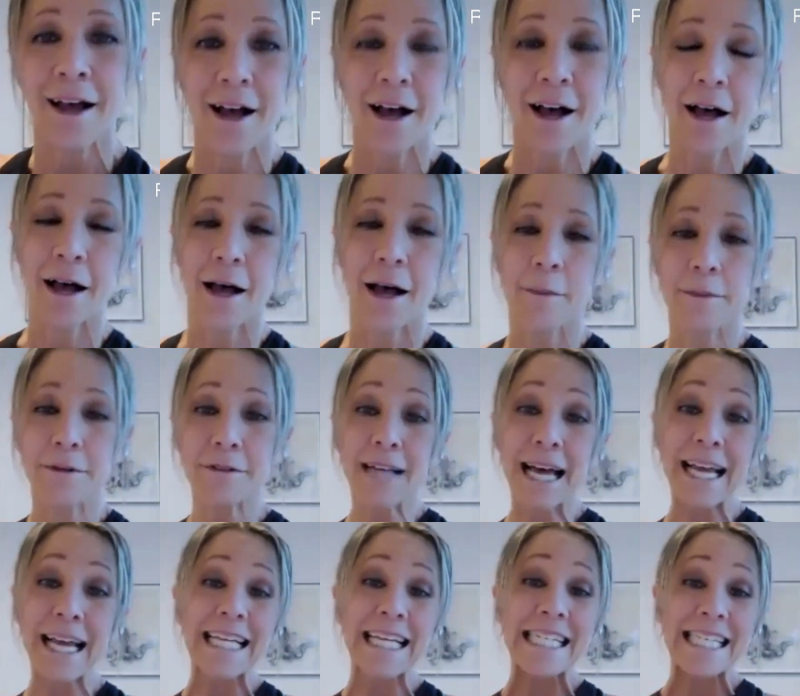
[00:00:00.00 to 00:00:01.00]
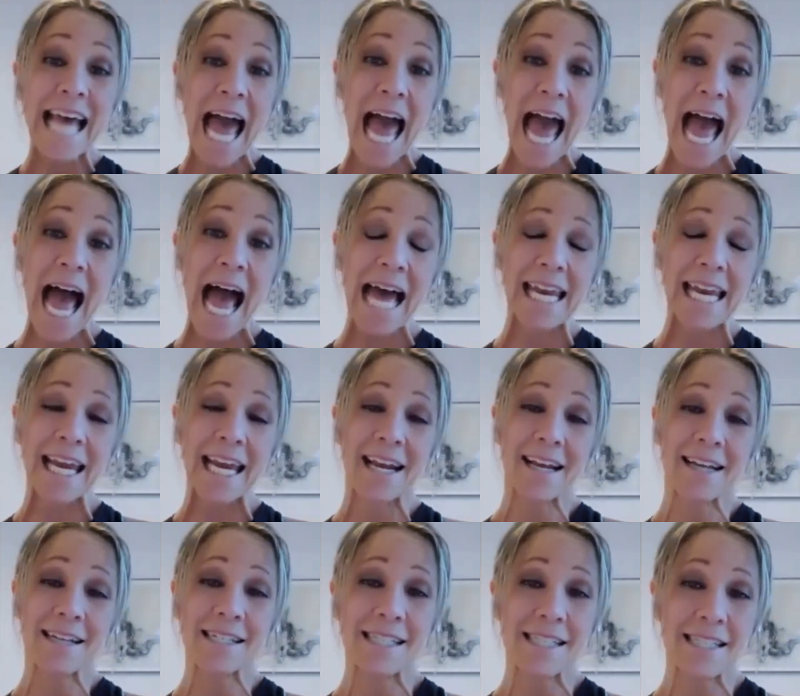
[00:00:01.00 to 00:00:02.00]
Like it's
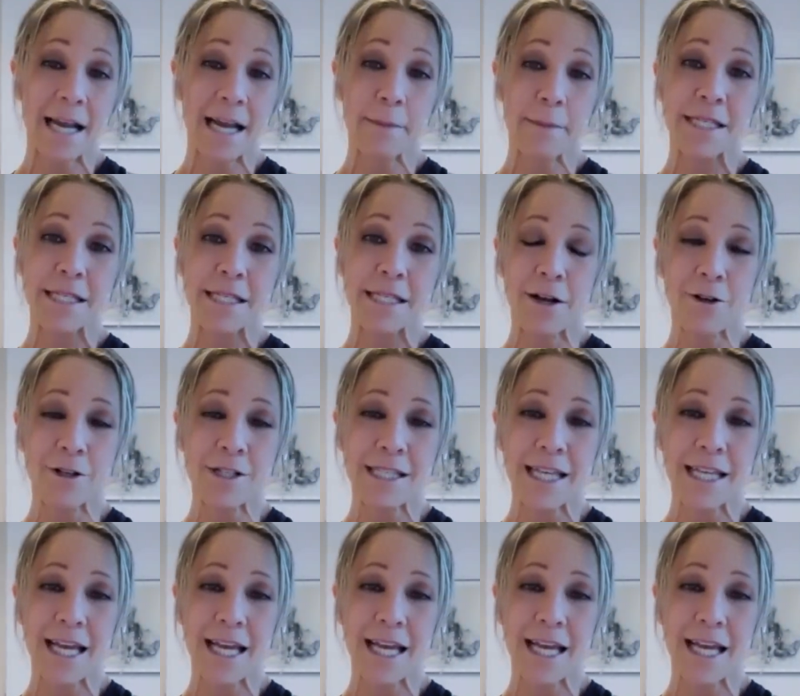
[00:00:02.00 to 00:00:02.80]
adding stem cells.